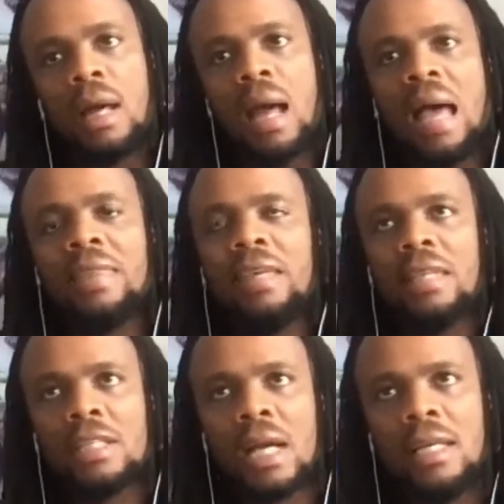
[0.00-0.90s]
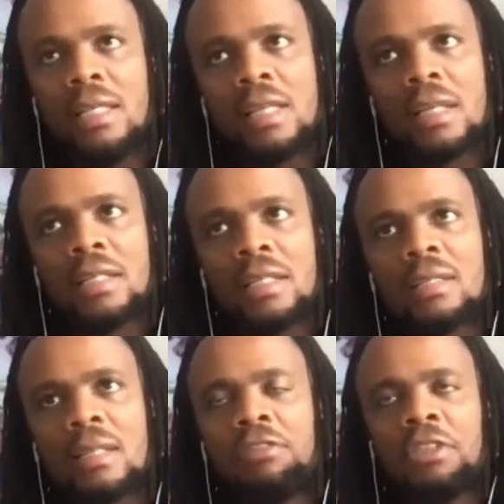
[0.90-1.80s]
I think the challenge that
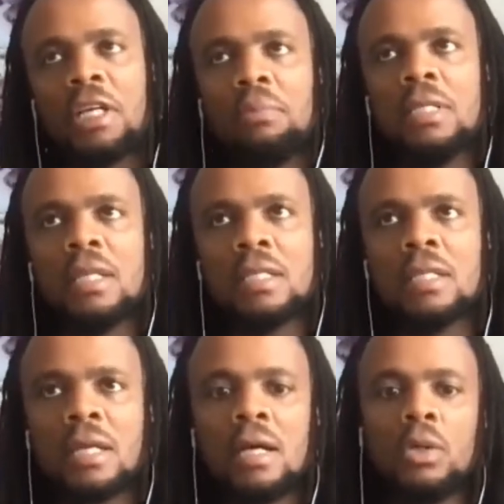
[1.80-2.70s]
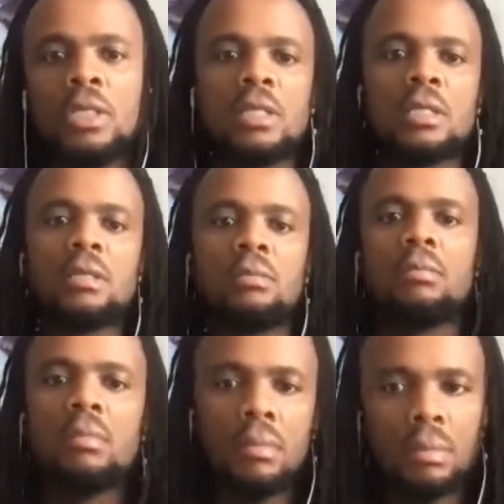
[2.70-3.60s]
African businesses had was just
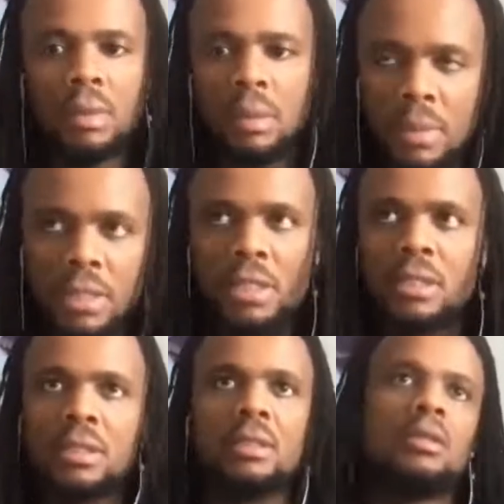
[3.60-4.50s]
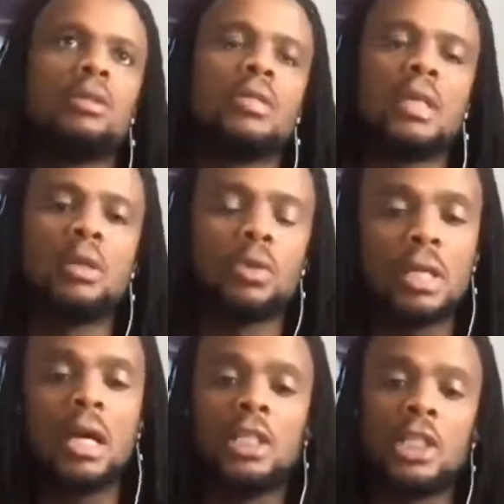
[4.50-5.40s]
the immediate concern was
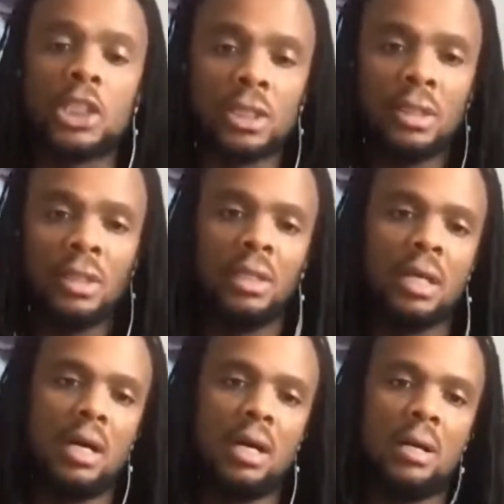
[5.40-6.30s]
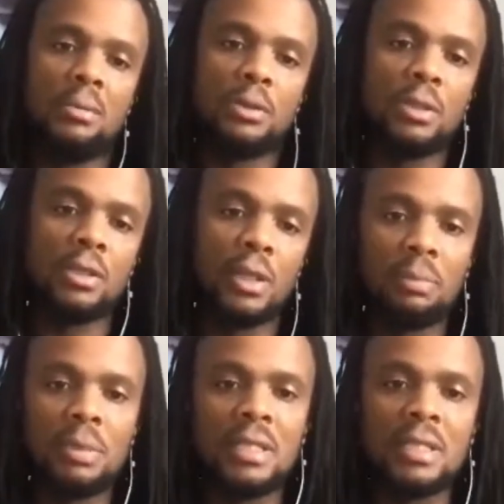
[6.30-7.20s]
cash. So it's not like
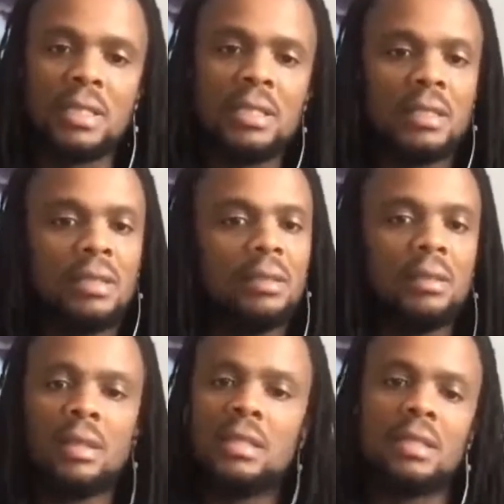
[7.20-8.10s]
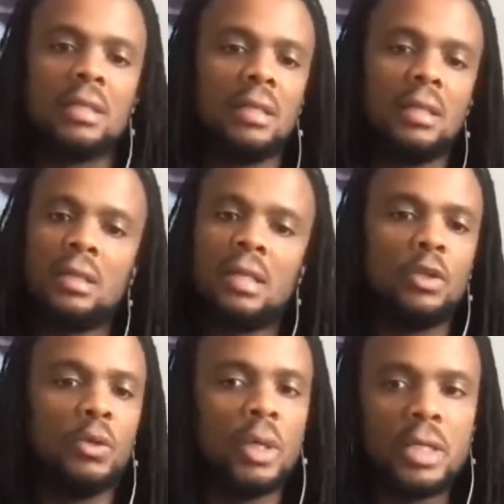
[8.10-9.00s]
businesses in, let's say, the
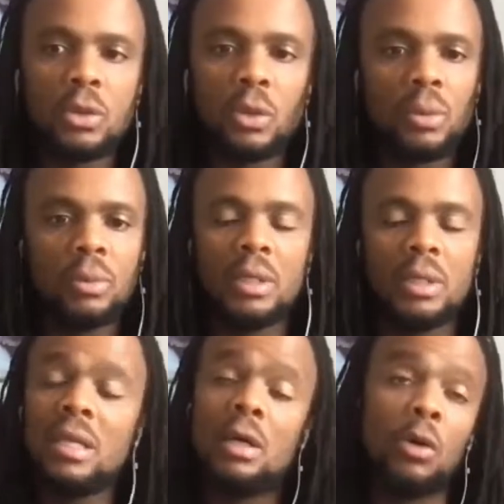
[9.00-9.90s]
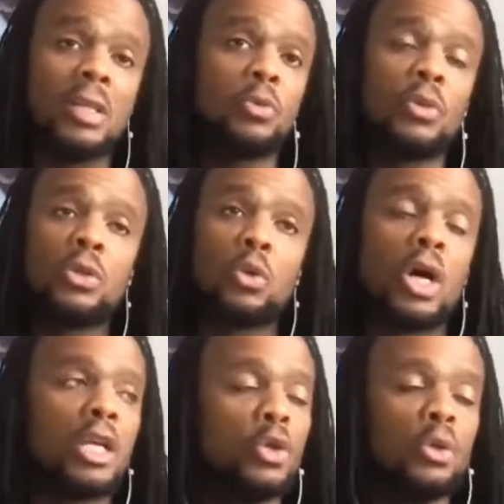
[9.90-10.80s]
US or in the West, we
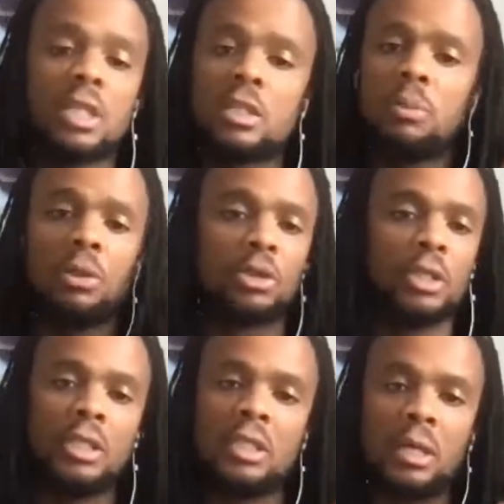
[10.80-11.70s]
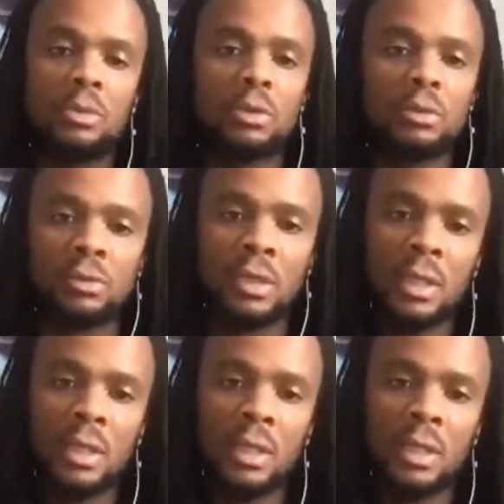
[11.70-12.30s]
saw a huge explosion in terms of,